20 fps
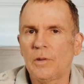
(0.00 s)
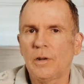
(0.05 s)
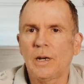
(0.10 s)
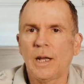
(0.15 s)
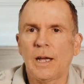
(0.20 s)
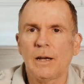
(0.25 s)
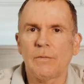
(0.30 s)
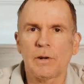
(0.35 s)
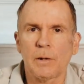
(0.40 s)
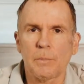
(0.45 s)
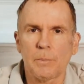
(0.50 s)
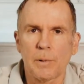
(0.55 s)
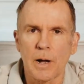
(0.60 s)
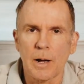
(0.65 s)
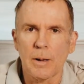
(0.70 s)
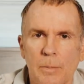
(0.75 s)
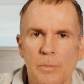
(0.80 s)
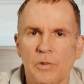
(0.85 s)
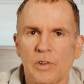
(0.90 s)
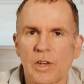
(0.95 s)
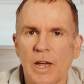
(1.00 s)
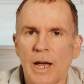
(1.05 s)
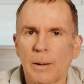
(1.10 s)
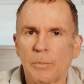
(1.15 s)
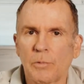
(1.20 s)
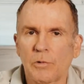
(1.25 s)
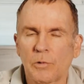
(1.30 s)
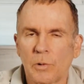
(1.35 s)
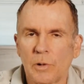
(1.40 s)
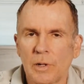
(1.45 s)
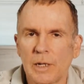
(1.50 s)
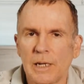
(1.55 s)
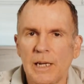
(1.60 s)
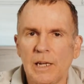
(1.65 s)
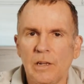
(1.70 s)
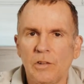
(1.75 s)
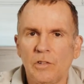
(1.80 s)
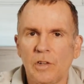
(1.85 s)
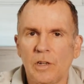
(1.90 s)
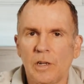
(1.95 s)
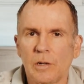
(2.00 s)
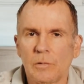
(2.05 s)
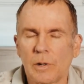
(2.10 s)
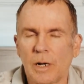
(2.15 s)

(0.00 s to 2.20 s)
didn't have any problems. The app's really easy to